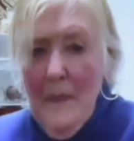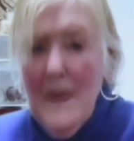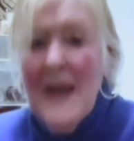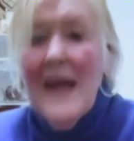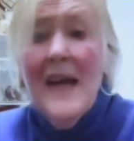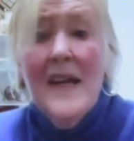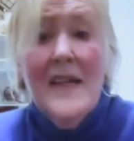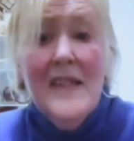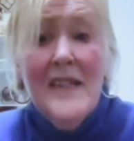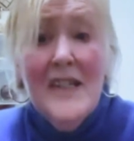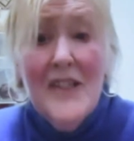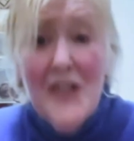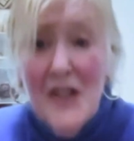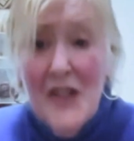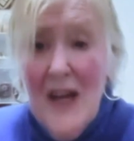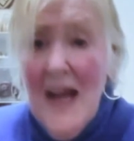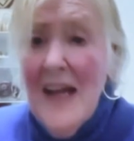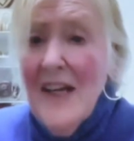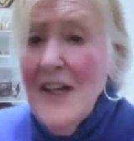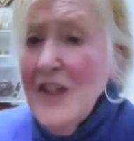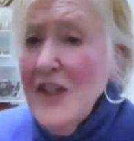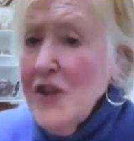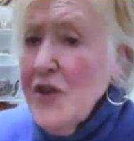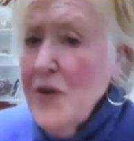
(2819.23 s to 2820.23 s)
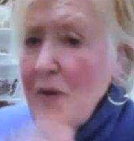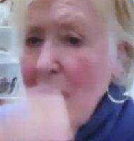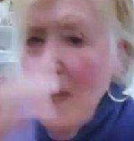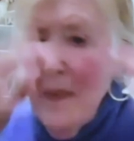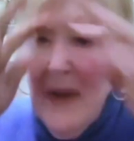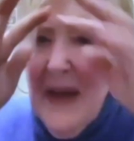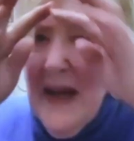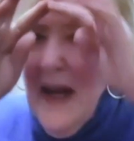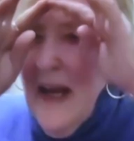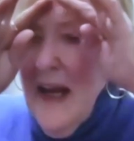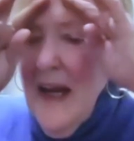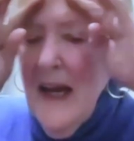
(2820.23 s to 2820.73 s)
Because it's true. I
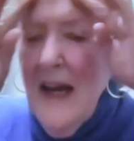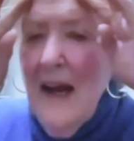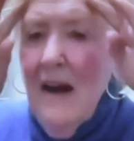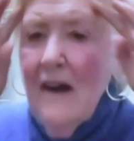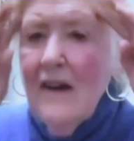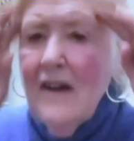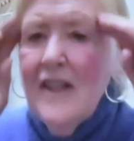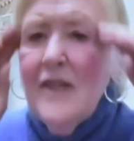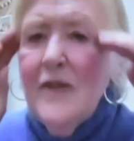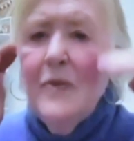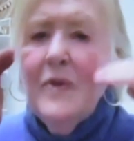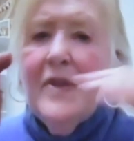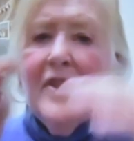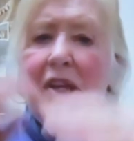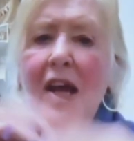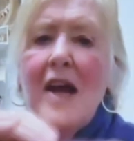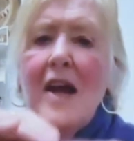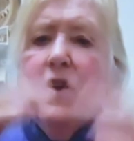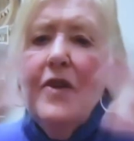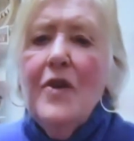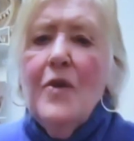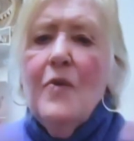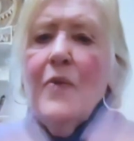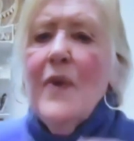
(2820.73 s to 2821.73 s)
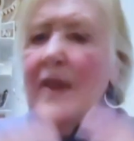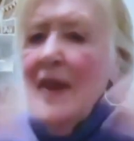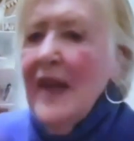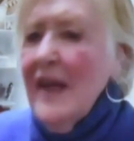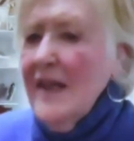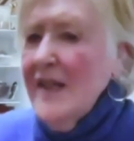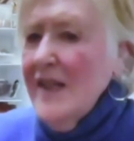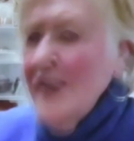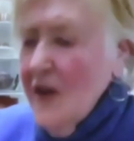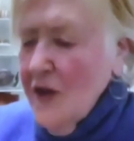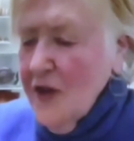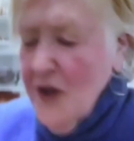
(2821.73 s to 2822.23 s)
mean, any artist will tell you, when they
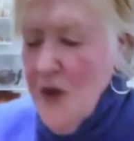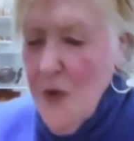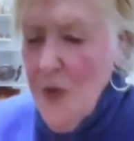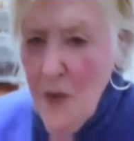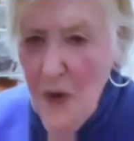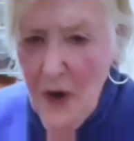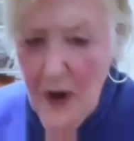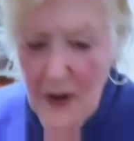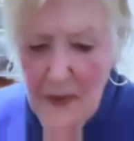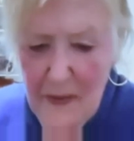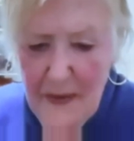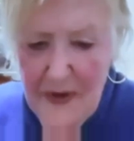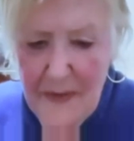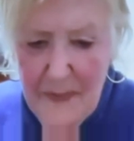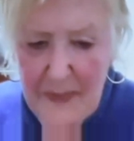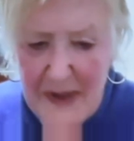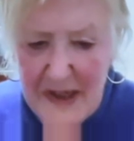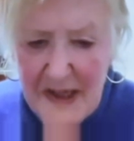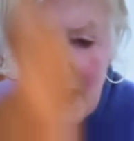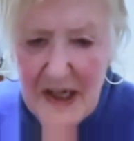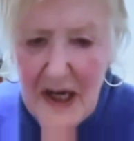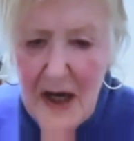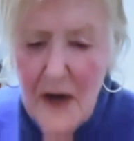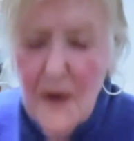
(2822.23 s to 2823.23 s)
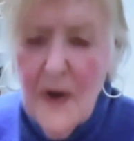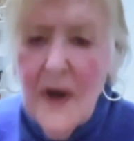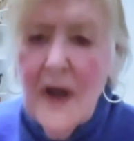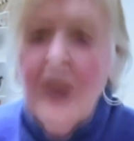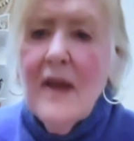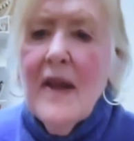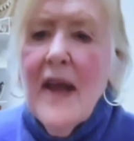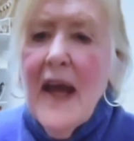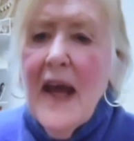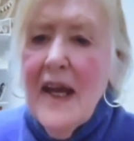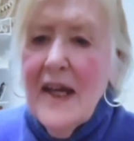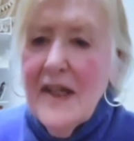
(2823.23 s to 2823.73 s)
start to work with
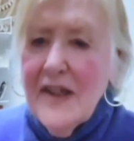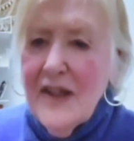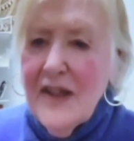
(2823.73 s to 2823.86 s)
material,